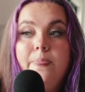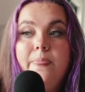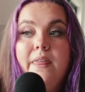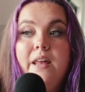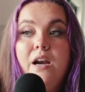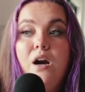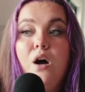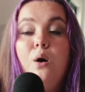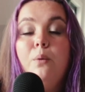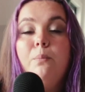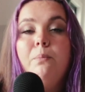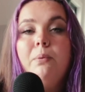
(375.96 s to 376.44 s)

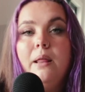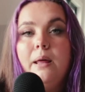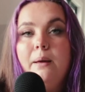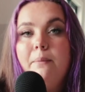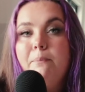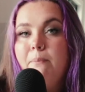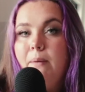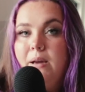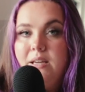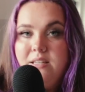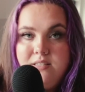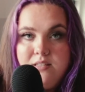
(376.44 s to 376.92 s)
that I'll
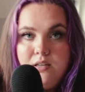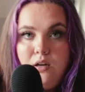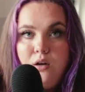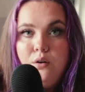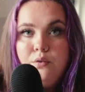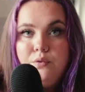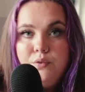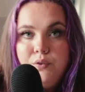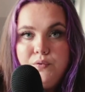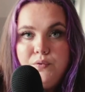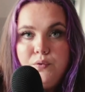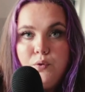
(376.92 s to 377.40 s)
blame
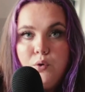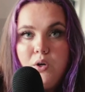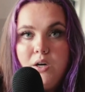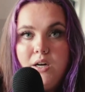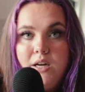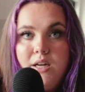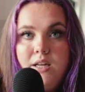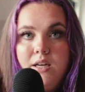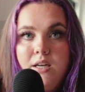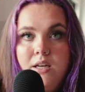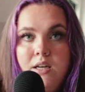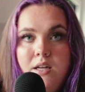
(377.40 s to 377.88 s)
myself for it.